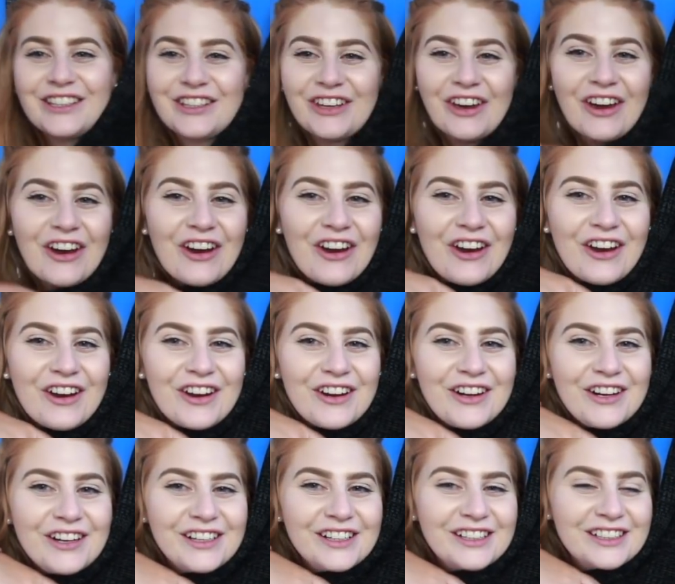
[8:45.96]

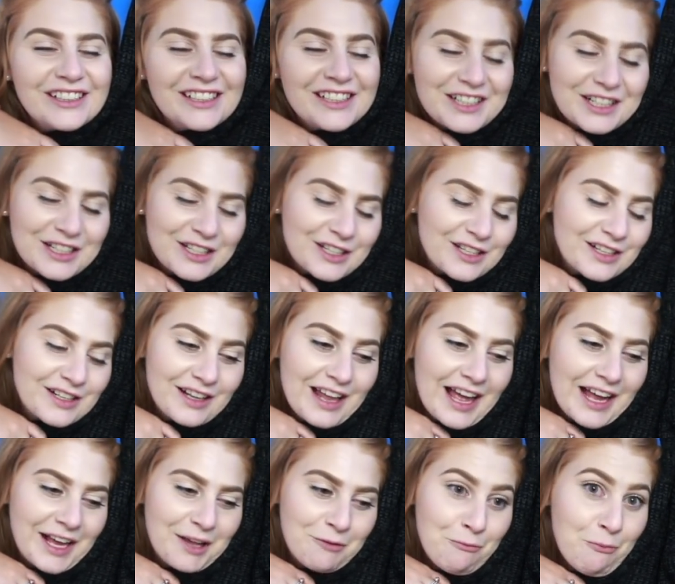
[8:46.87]
huge
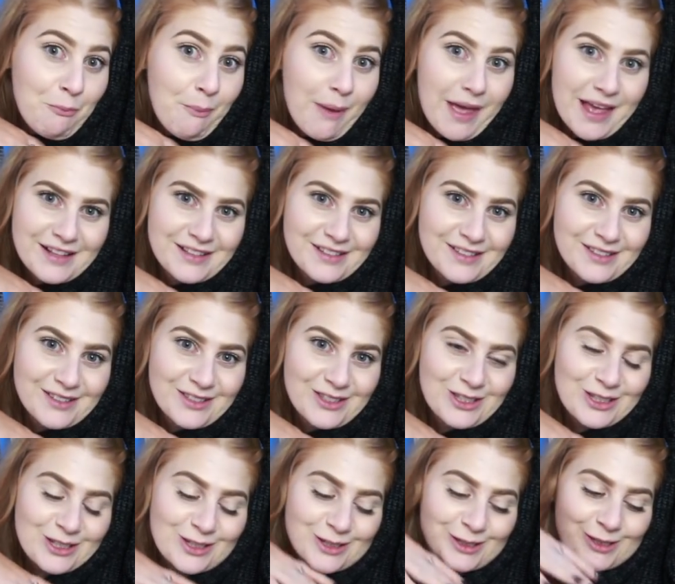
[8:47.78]
like
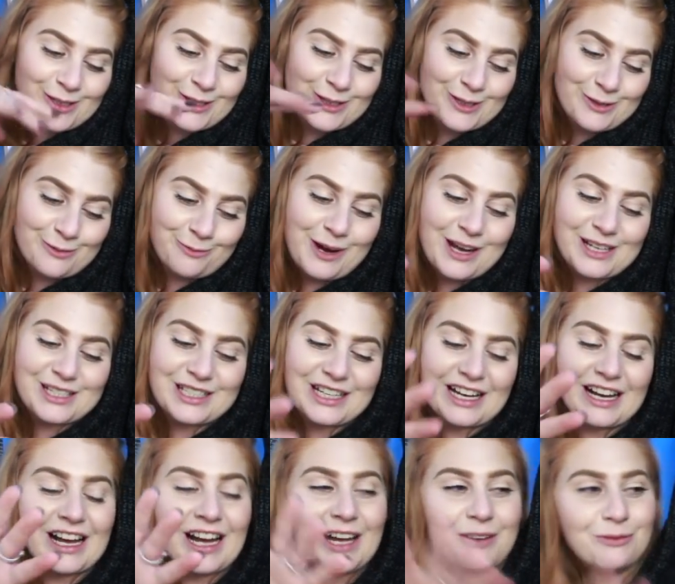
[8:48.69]
men's
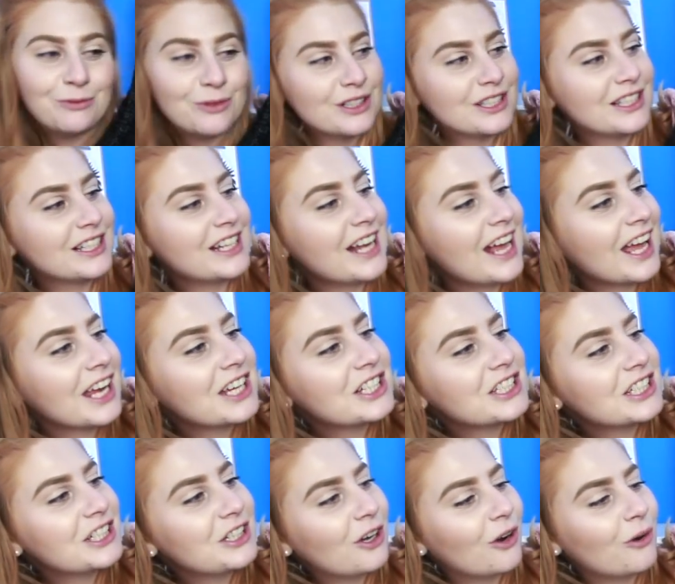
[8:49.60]
sweater. I wasn't
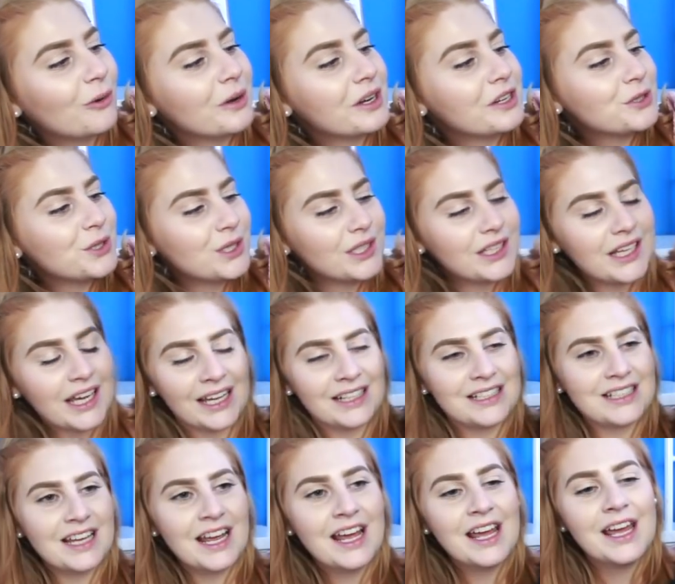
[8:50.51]
actually going to
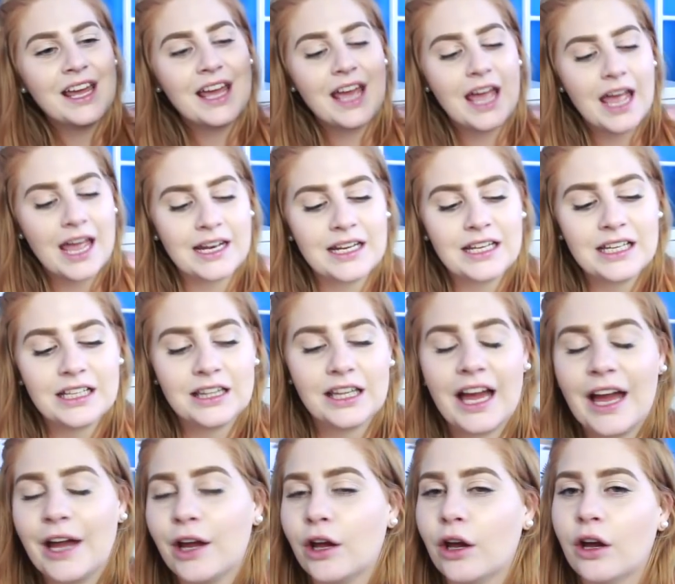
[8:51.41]
get any
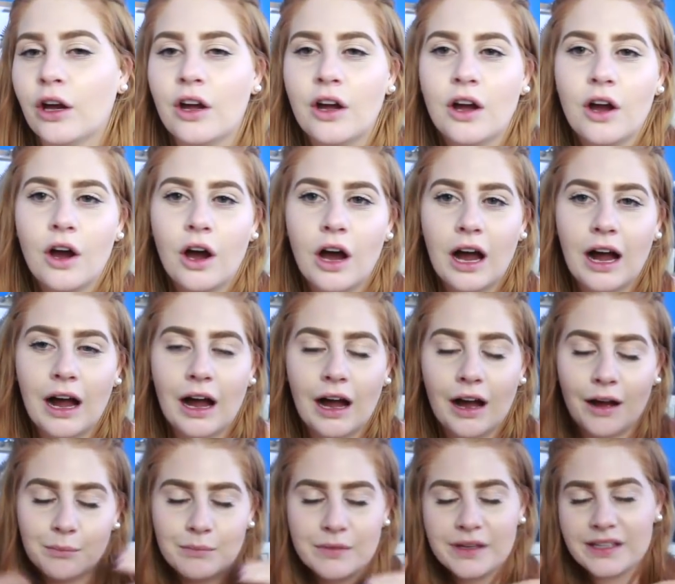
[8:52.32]
like
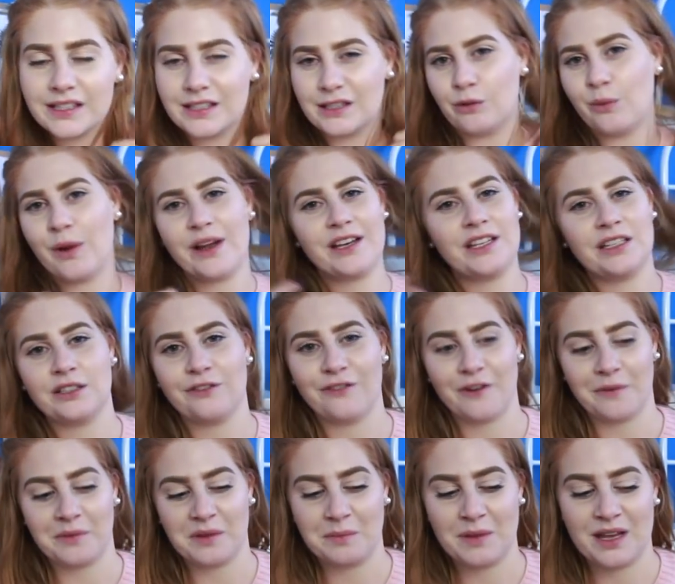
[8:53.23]
um, sweaters
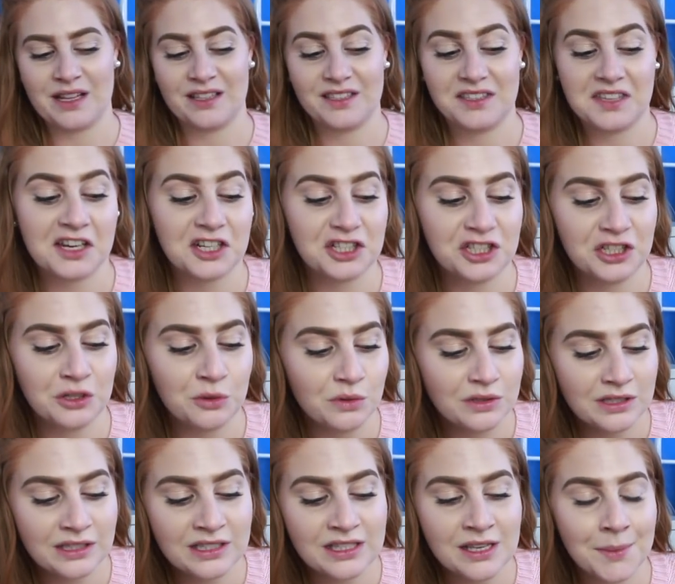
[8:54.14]
from the men's section. It
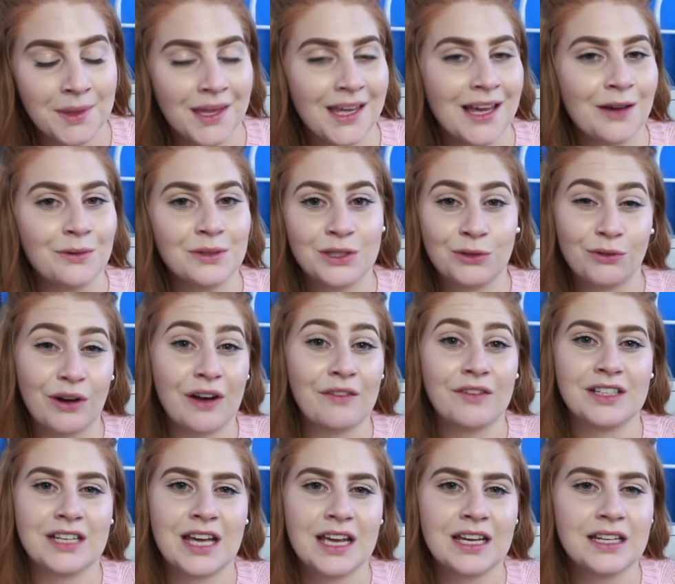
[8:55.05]
wasn't something I was
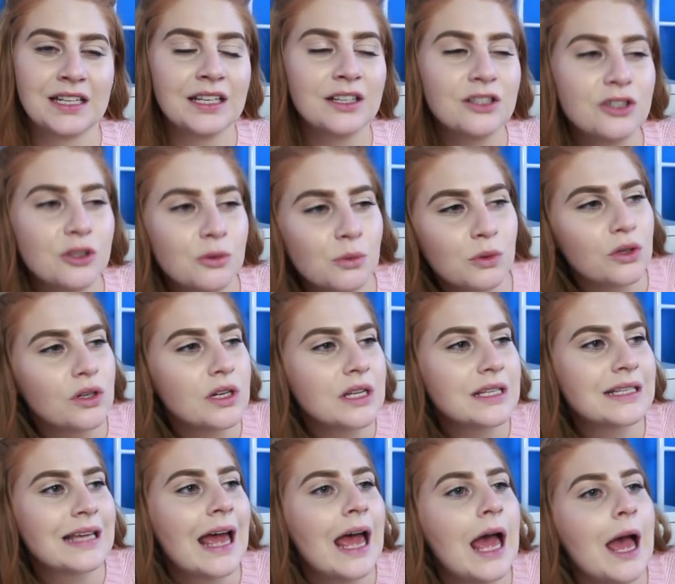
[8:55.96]
gravitating
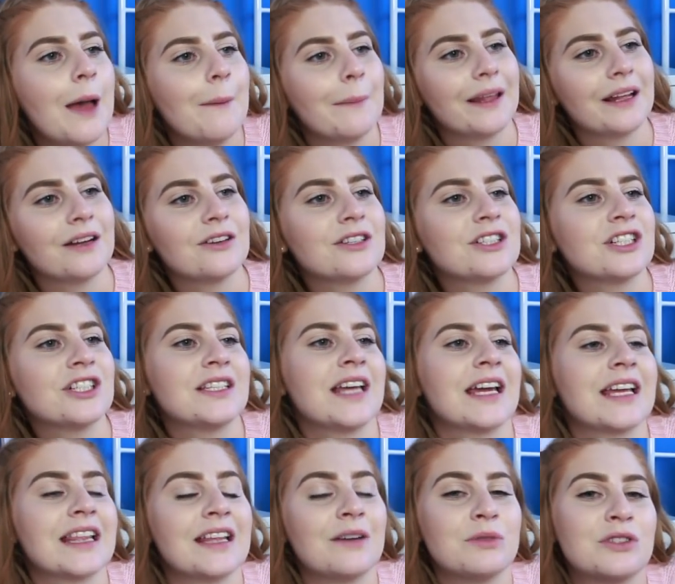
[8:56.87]
towards, but I was just
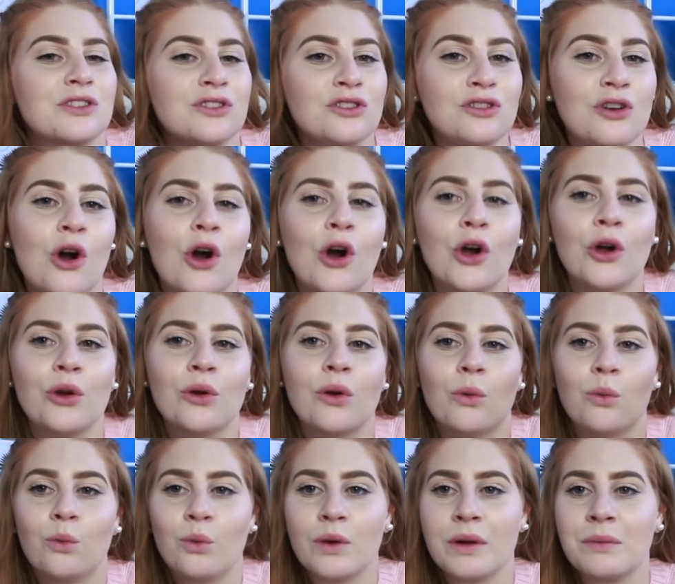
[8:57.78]
like, there was
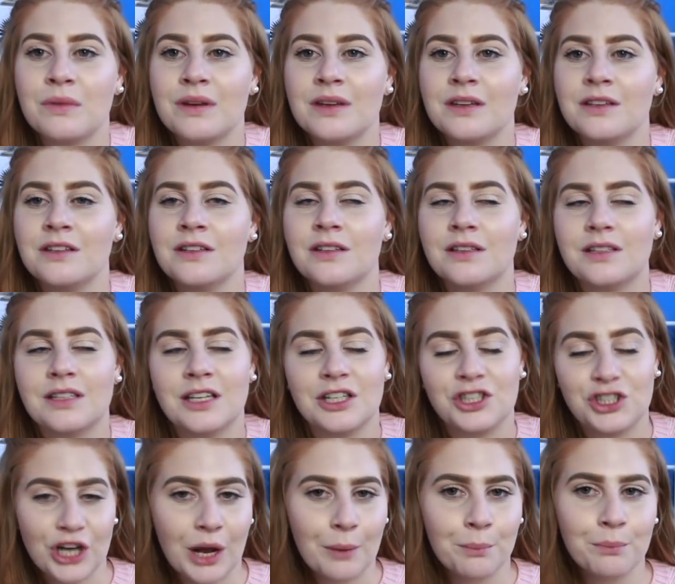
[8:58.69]
no women's
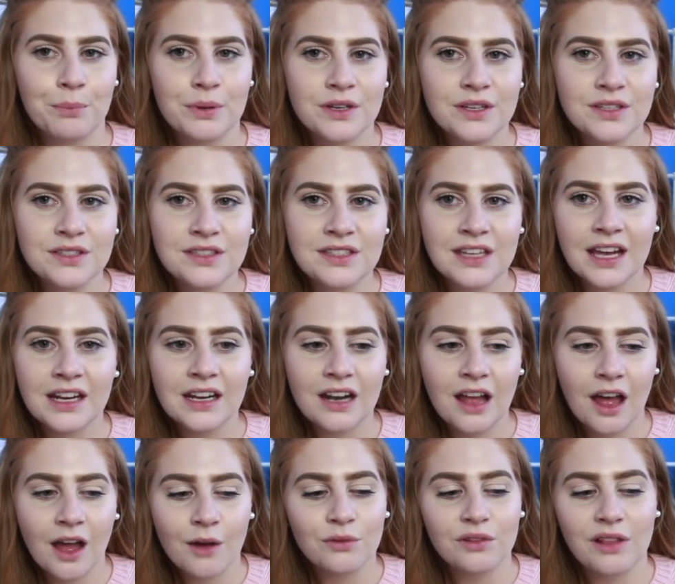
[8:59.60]
jumpers that
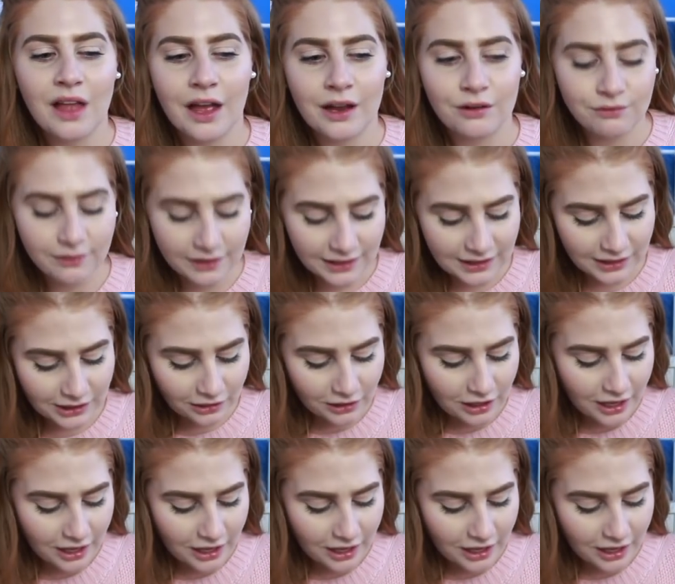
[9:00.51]
I like really